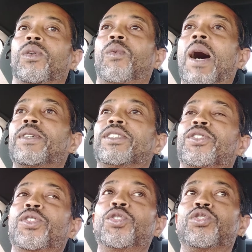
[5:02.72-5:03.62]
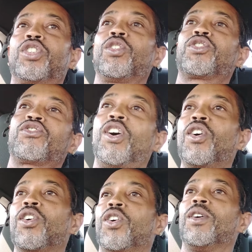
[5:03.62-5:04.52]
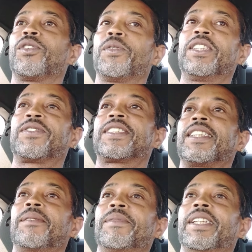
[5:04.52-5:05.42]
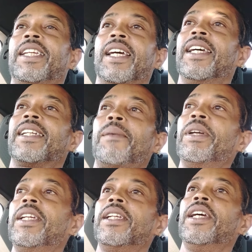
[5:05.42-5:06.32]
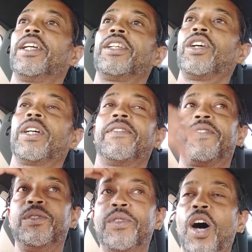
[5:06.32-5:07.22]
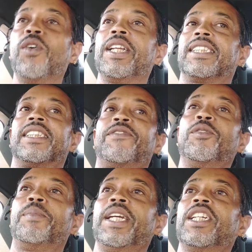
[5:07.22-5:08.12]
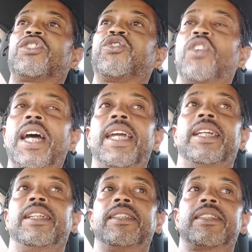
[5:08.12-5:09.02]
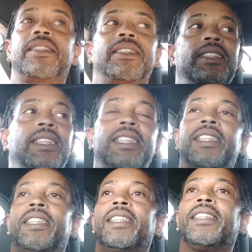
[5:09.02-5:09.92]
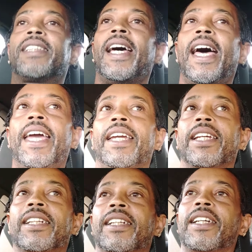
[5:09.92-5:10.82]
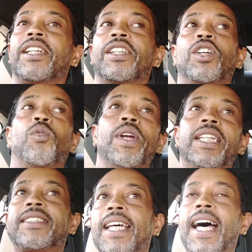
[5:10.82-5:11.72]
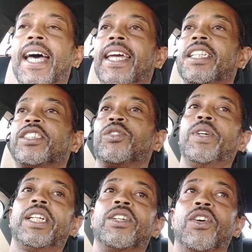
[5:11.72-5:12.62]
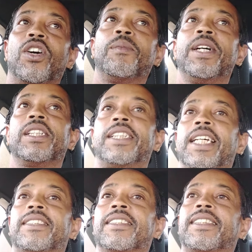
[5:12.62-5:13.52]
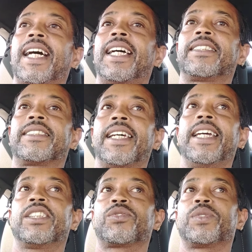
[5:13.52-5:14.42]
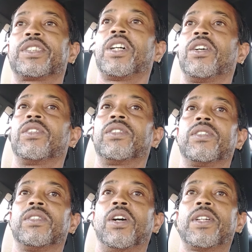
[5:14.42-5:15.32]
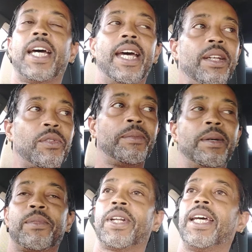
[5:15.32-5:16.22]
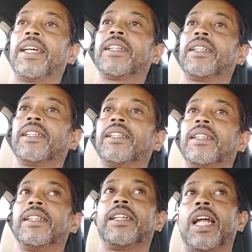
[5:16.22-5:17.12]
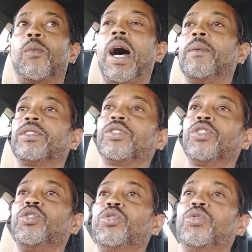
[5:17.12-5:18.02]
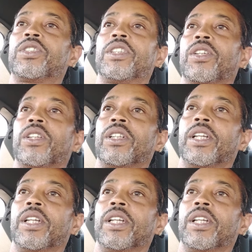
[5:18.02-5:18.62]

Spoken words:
why would you use your strong arm to reach for something that you, I mean, if you notice, if you're being trained to, hey, your weak side is your weak arm, that's the side your taser is on. Okay, remember that. Now, why would you use the,